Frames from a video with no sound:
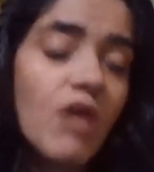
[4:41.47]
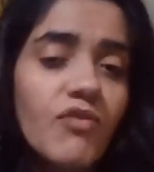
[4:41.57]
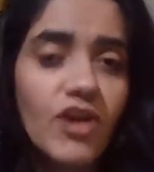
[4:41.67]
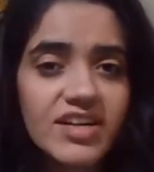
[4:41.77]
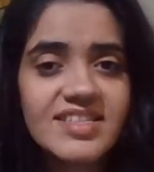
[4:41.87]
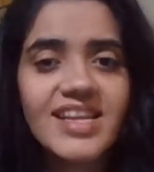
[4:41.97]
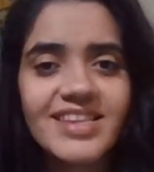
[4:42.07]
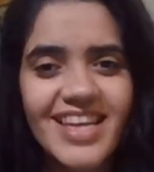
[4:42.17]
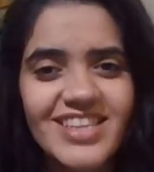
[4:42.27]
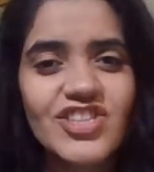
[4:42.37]
Of course,
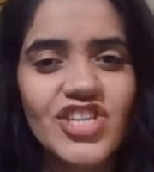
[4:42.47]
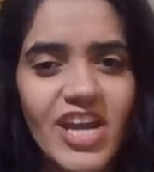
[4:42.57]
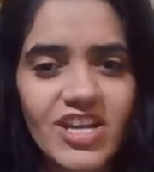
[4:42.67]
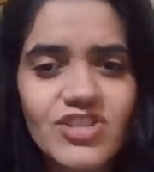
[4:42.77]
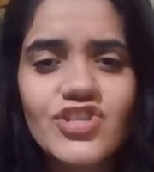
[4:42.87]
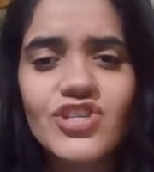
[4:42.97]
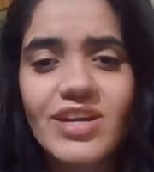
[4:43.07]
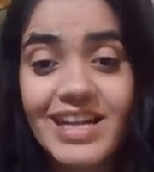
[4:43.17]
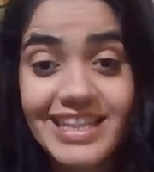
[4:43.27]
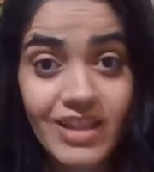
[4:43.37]
that can
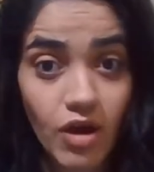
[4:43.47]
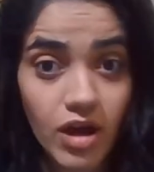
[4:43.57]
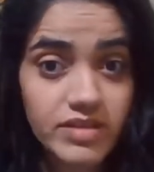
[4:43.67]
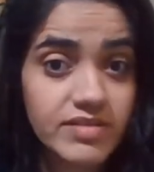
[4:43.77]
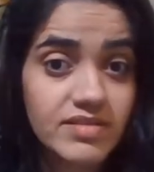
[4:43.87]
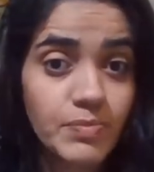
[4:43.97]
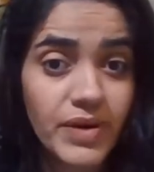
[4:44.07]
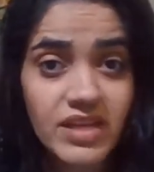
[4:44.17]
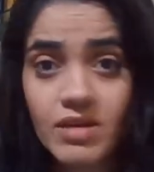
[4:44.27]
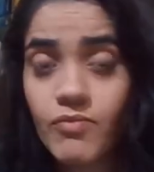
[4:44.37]
change a lot
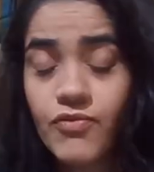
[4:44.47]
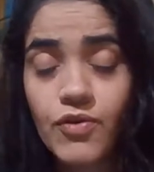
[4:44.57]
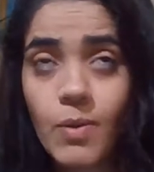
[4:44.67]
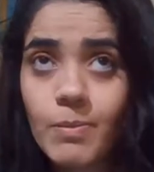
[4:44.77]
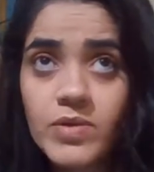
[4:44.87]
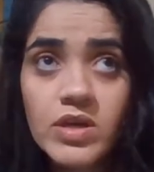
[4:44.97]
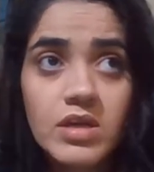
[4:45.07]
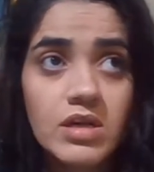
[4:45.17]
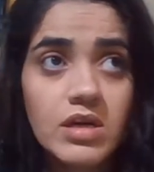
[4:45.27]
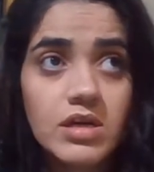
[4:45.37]
depending from
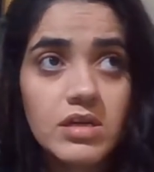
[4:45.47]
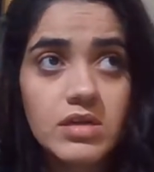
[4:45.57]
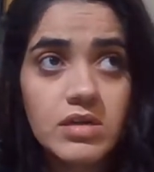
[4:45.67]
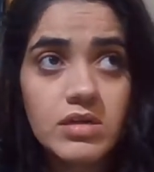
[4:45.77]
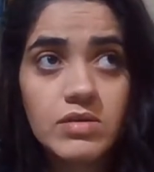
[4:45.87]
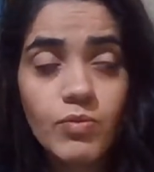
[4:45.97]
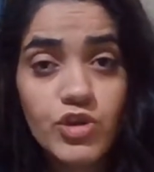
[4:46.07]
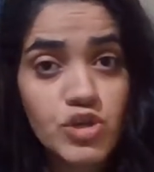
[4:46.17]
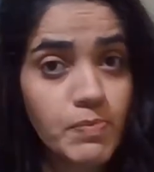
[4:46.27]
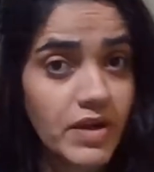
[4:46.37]

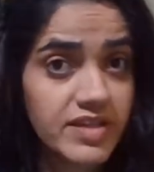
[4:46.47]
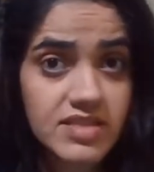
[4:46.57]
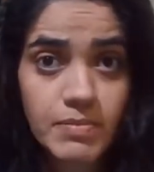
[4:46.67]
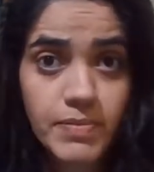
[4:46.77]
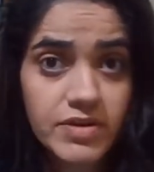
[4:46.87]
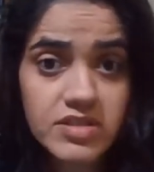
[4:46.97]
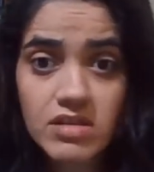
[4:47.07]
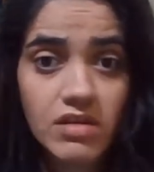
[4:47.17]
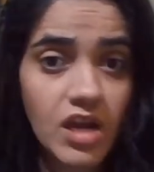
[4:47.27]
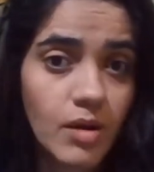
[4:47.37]
which place the
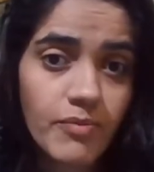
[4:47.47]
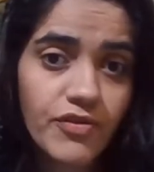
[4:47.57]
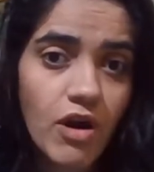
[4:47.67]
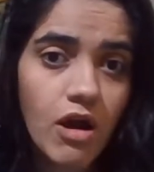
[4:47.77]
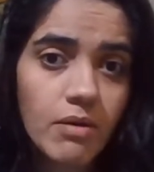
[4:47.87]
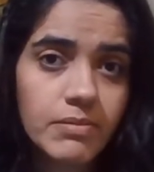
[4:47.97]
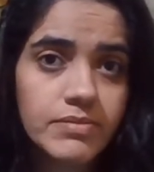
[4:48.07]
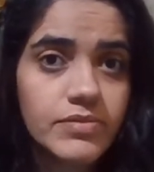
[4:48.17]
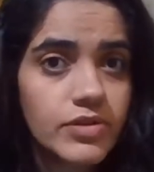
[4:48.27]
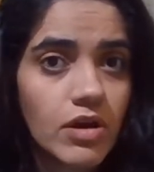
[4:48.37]
person come
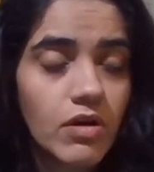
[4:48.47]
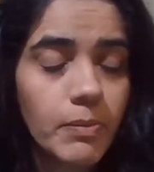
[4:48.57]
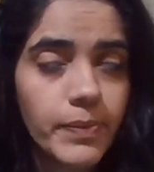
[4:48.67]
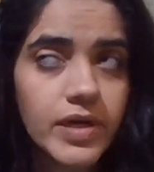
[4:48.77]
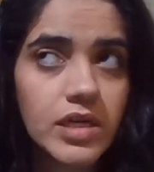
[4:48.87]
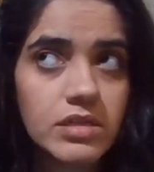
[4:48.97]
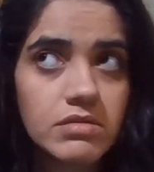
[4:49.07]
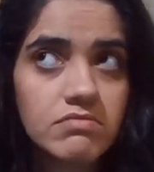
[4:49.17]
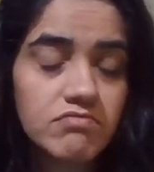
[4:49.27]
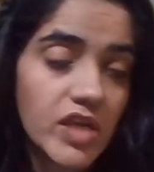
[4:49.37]
from, you know, but
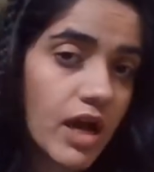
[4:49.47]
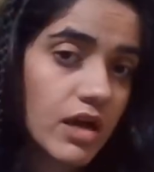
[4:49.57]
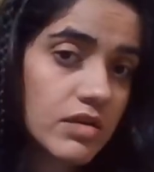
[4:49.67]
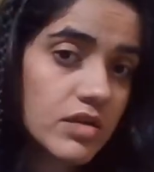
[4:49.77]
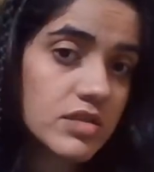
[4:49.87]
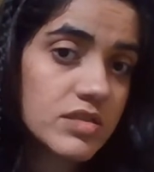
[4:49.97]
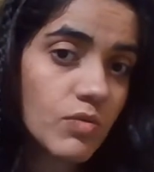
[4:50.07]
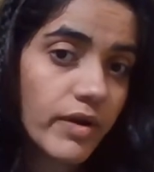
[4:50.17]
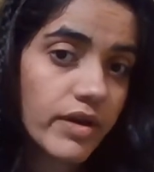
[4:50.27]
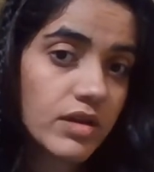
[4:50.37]
yeah, it's a
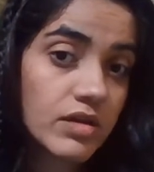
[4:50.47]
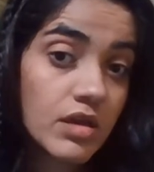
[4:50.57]
way.